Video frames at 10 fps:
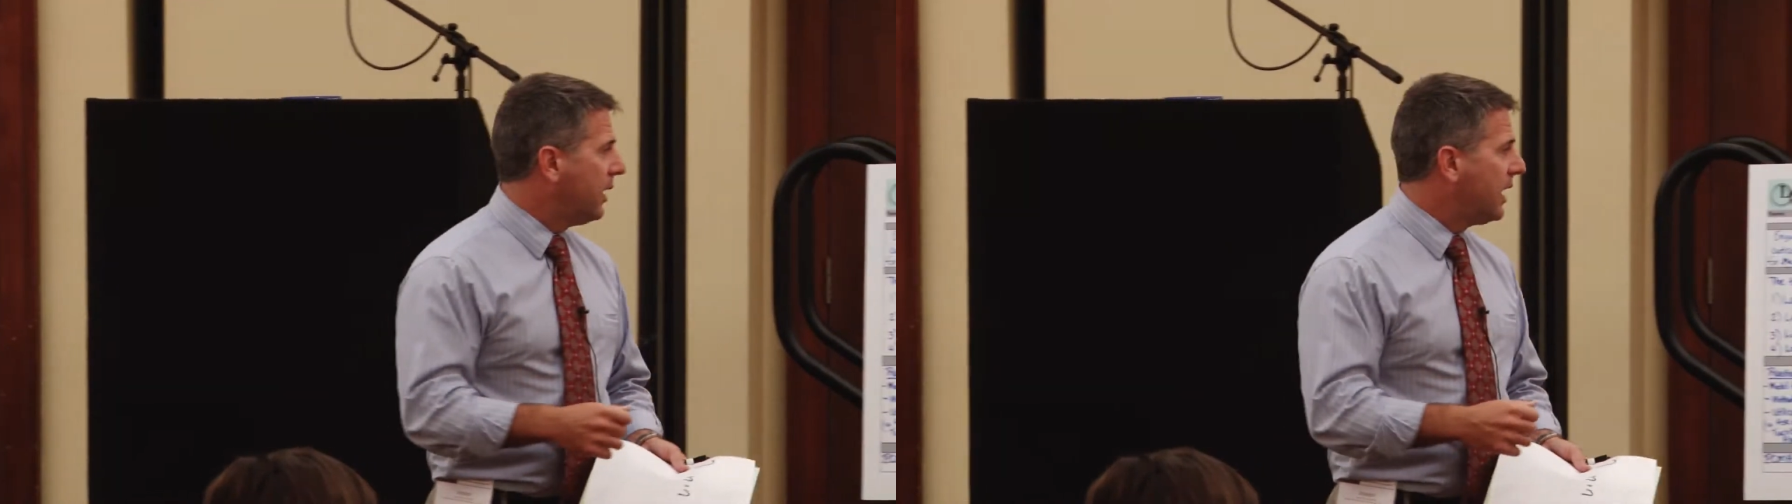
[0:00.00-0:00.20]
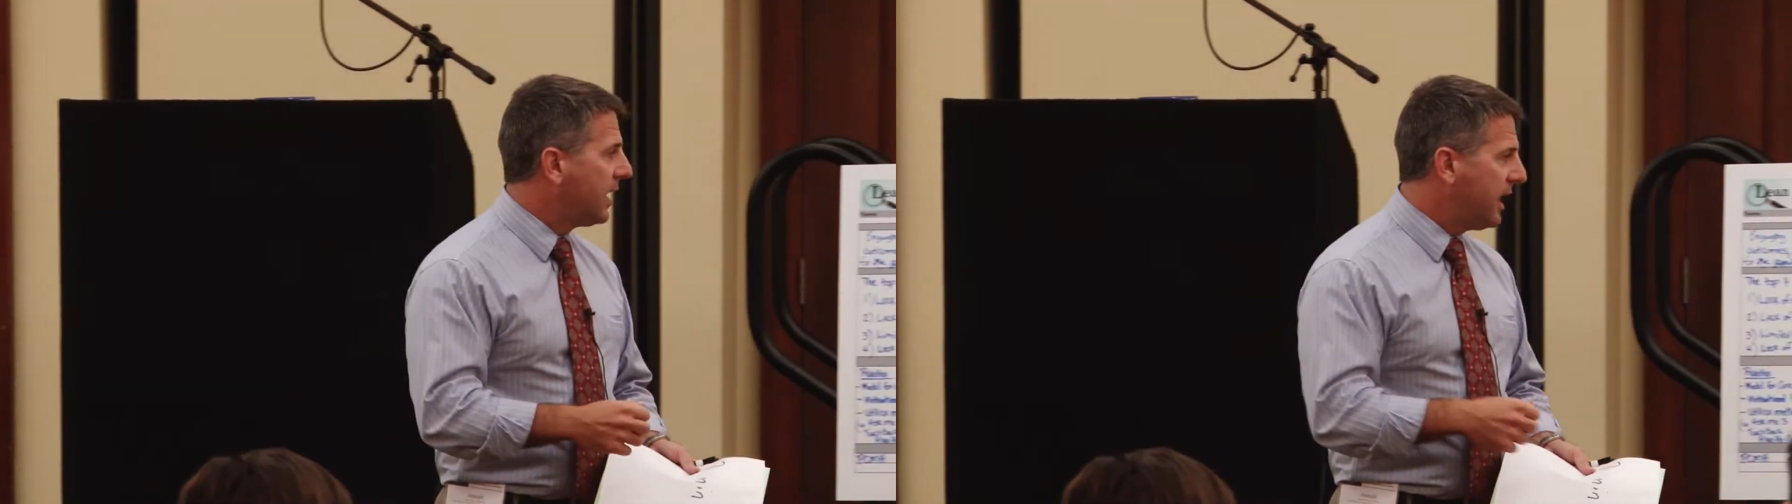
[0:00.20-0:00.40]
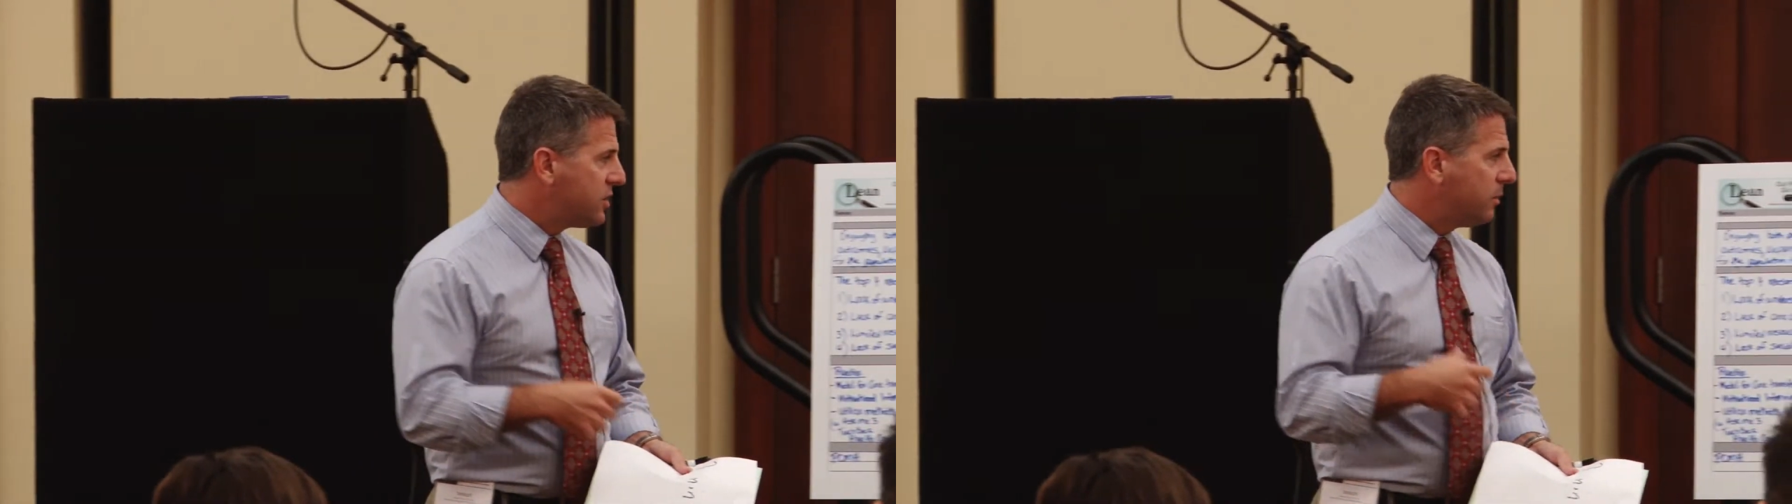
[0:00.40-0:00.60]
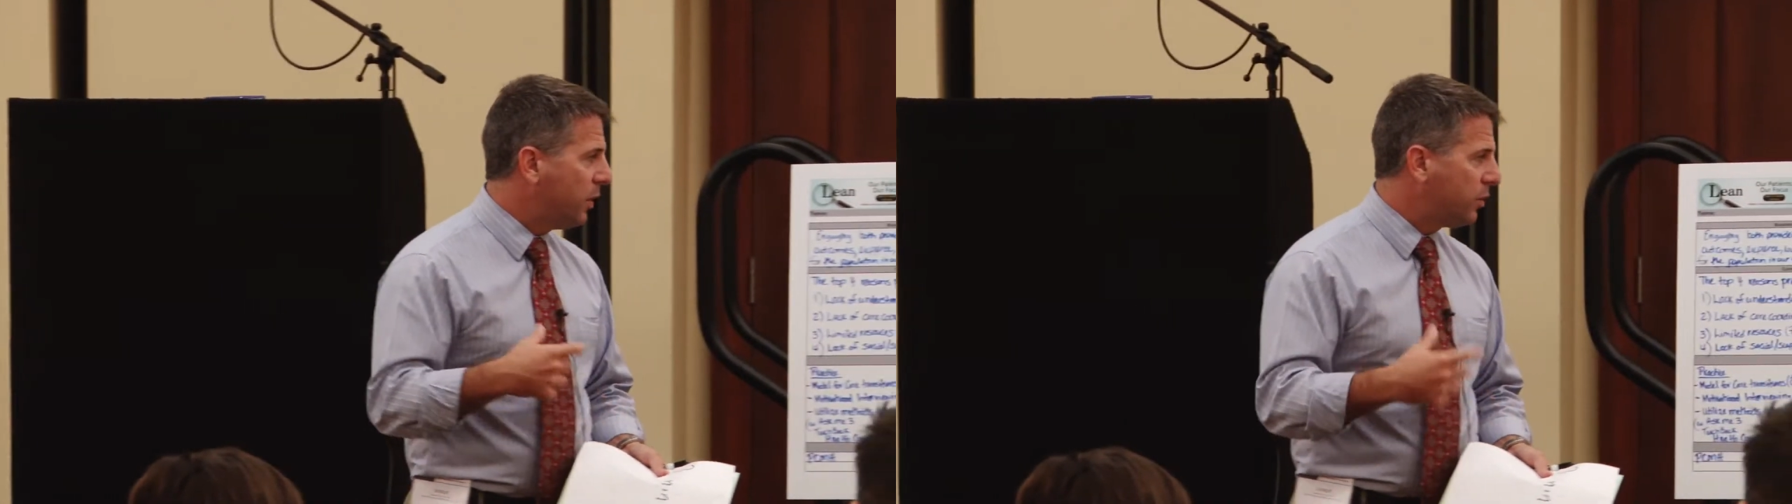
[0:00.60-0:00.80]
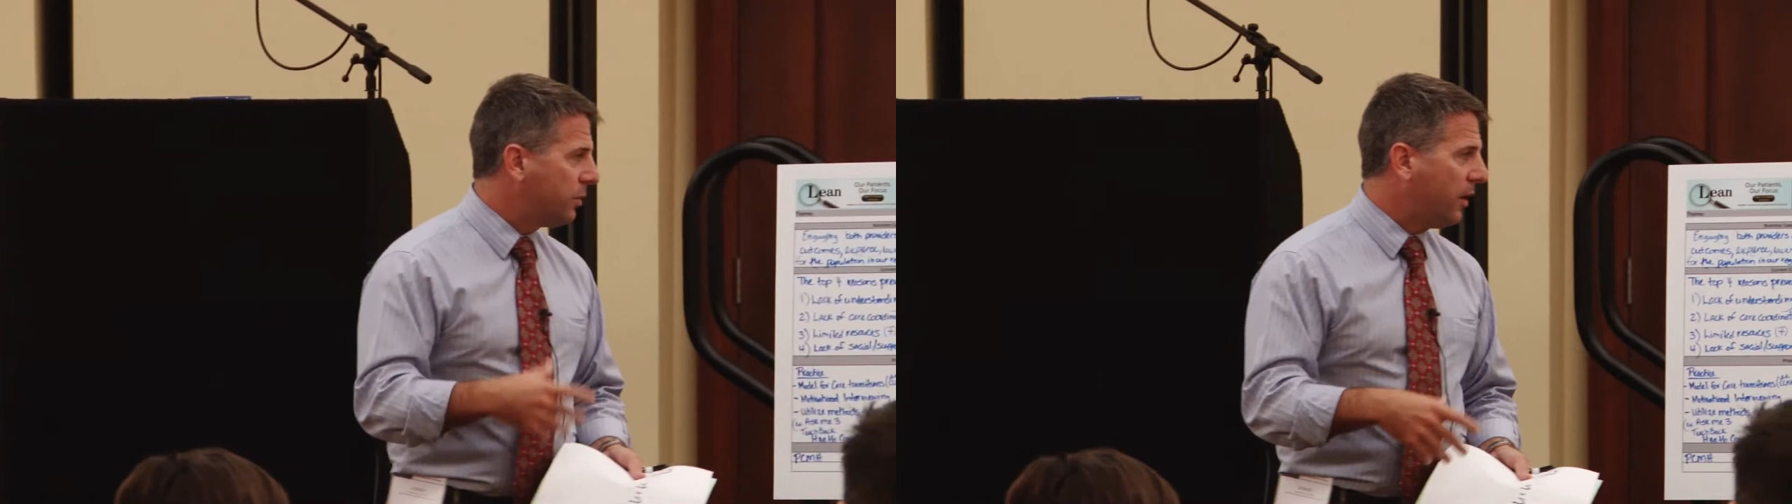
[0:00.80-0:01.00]
Engaging
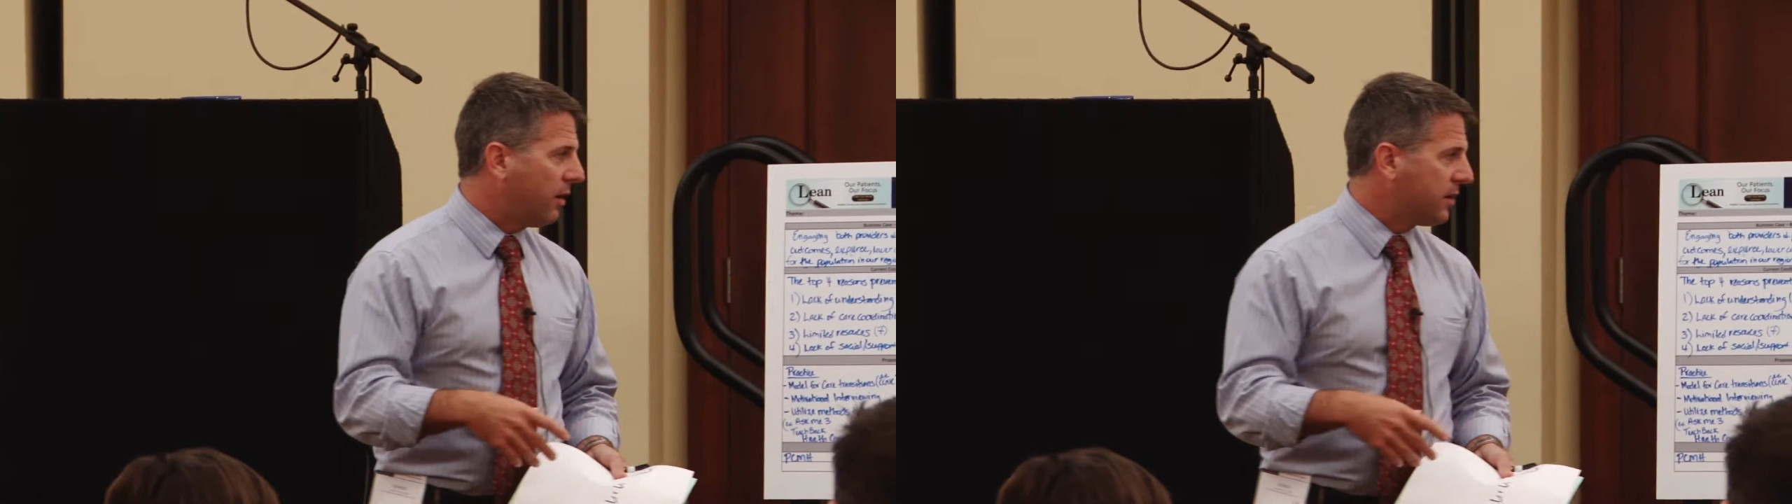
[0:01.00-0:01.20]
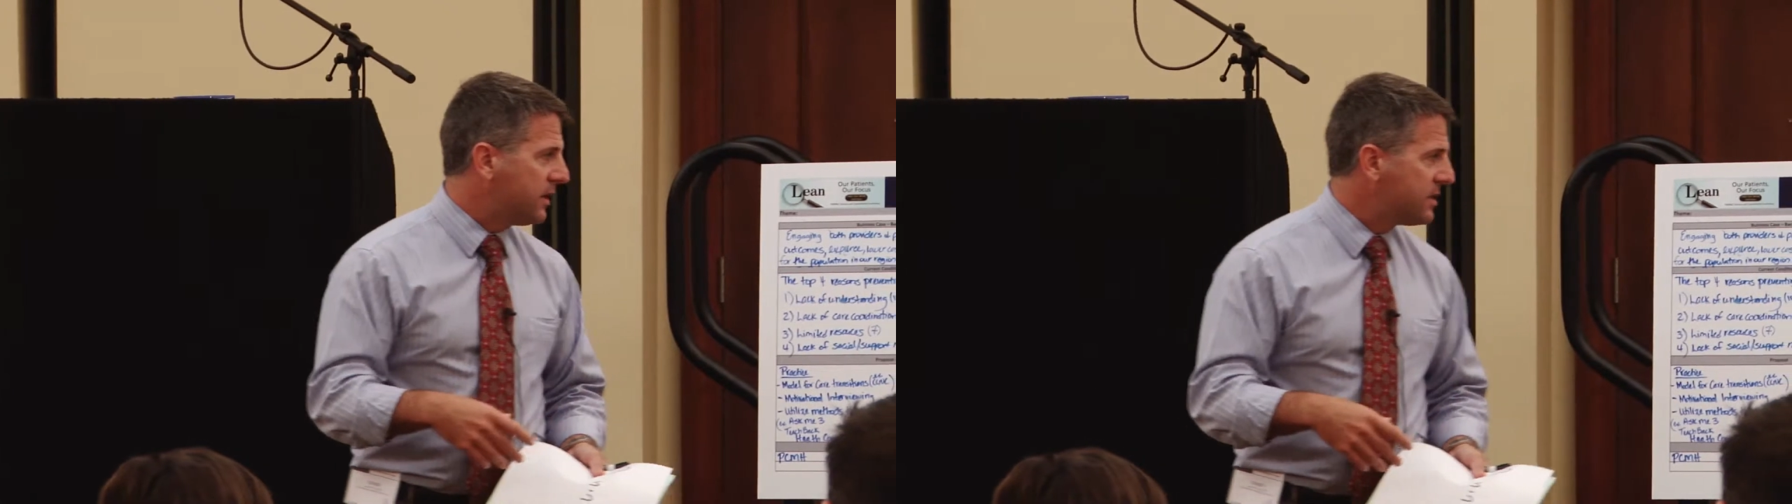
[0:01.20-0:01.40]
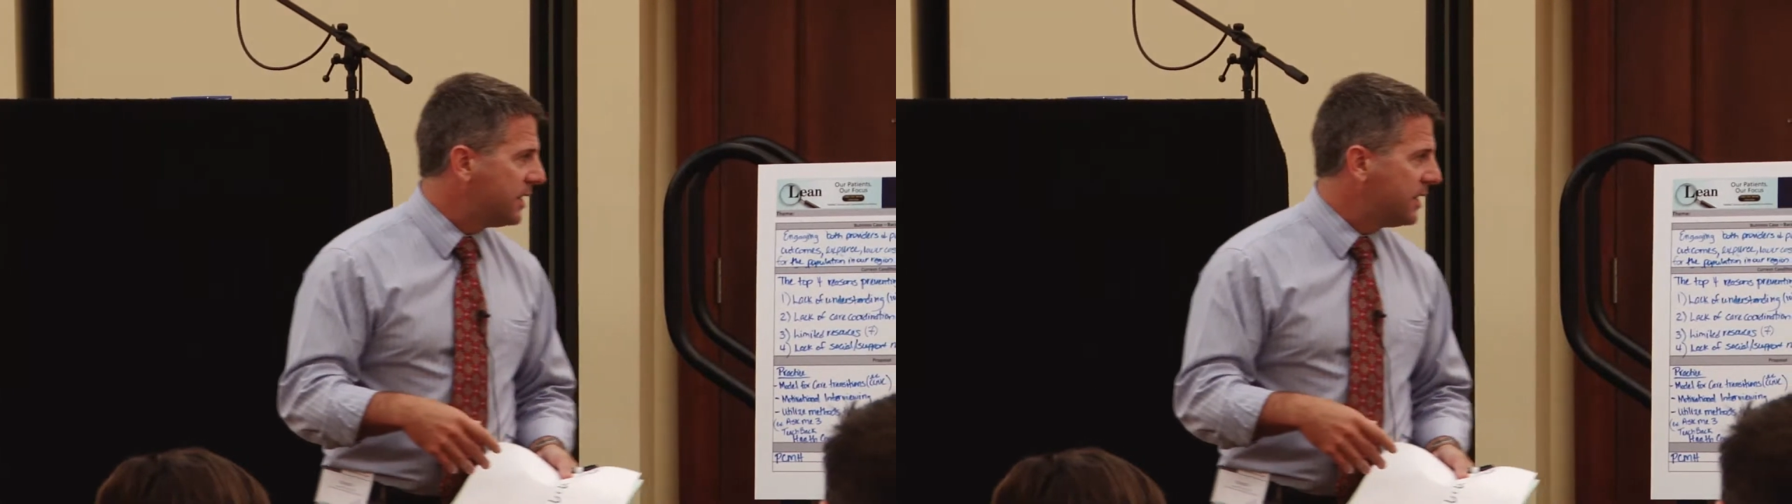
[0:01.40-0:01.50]
both parties